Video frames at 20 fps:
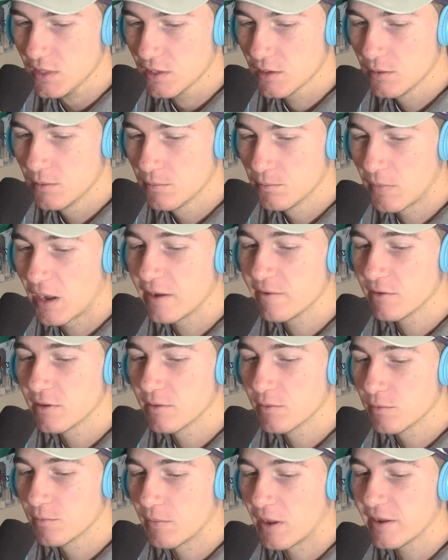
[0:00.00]

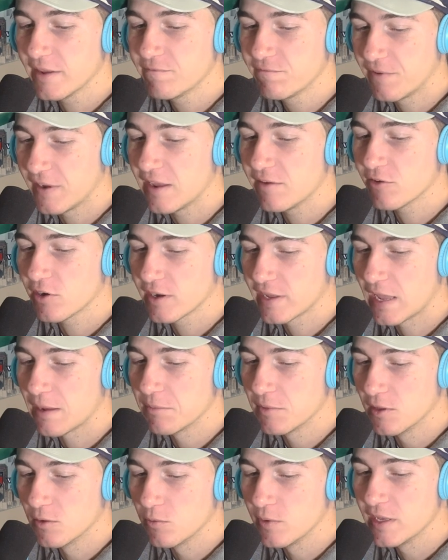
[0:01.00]
My favorite game
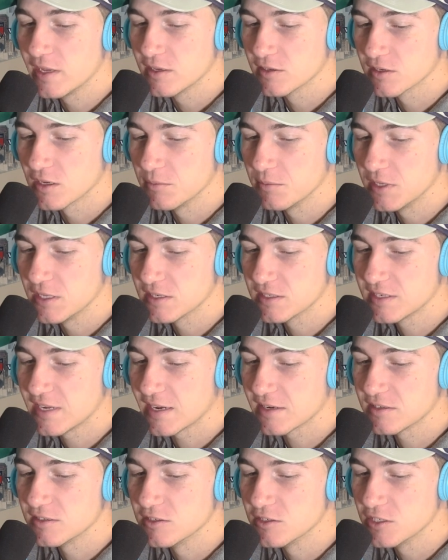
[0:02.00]
of the week is going to be this
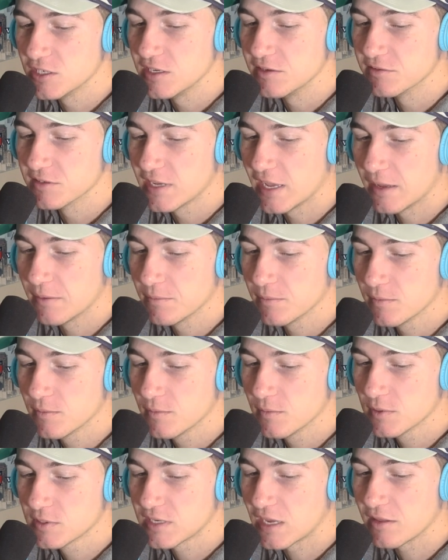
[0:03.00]
Texans-Chiefs game
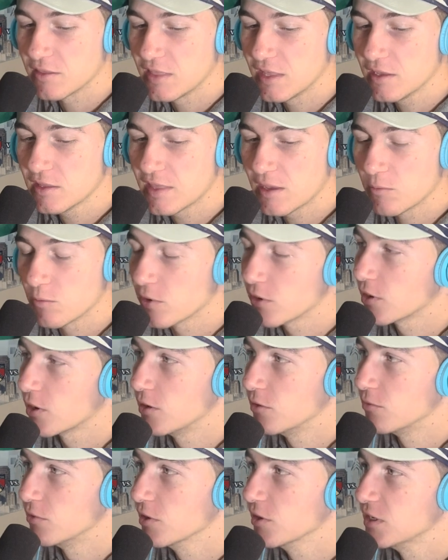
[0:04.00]
because I think that we're going
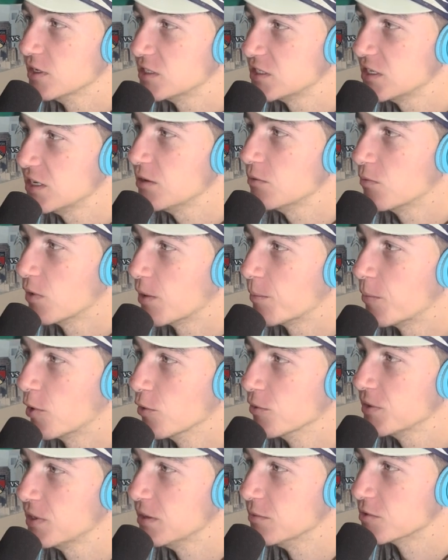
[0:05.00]
to really see where
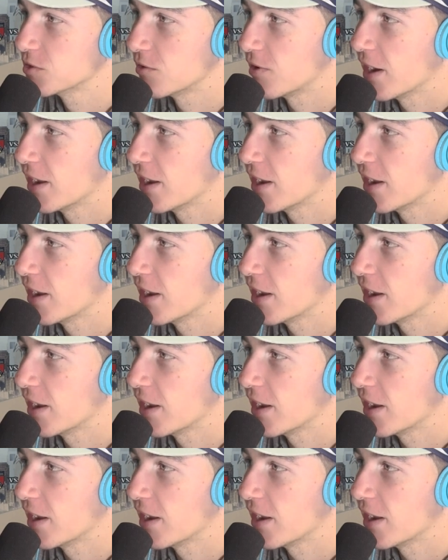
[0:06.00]
both teams are at.